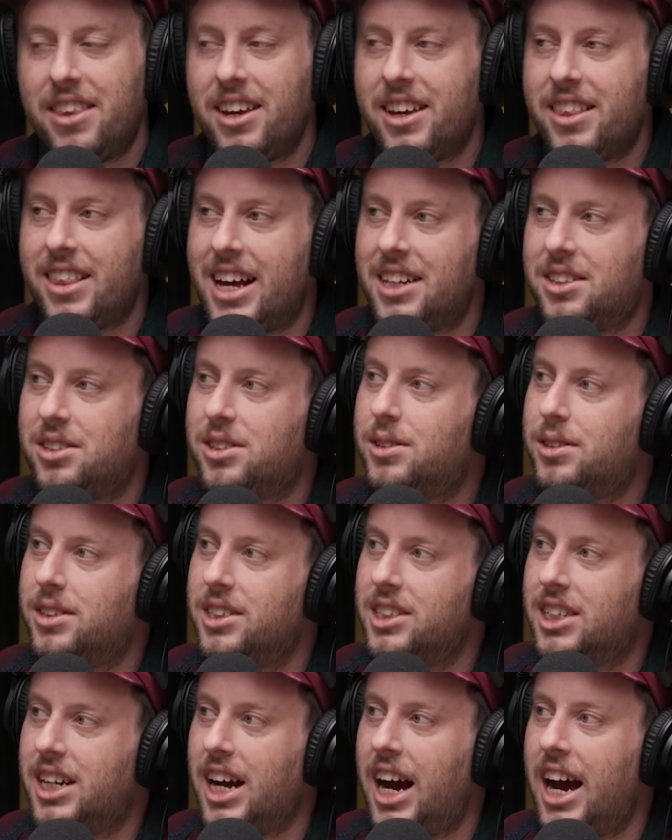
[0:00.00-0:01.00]
think that's
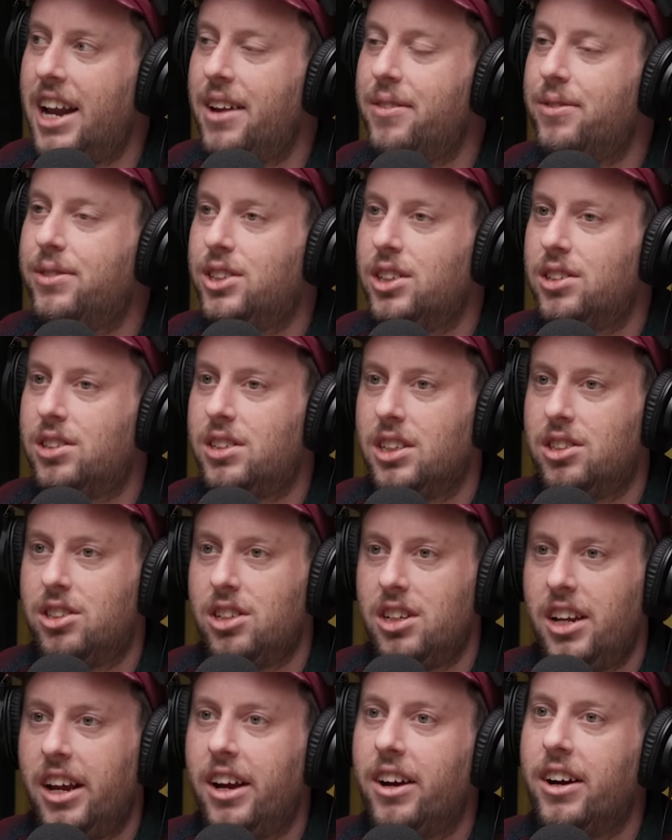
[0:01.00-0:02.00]
kind of just a
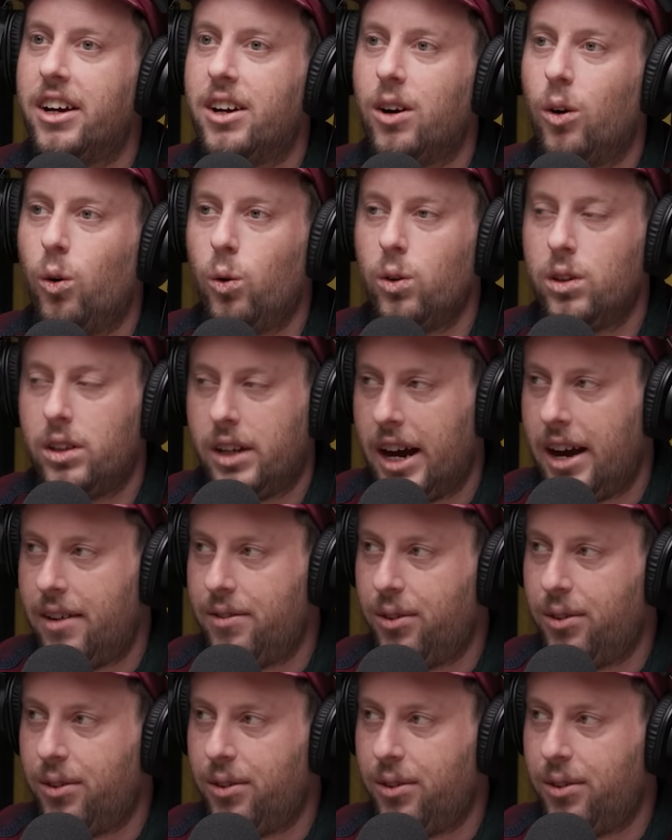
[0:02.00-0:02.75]
generic old guy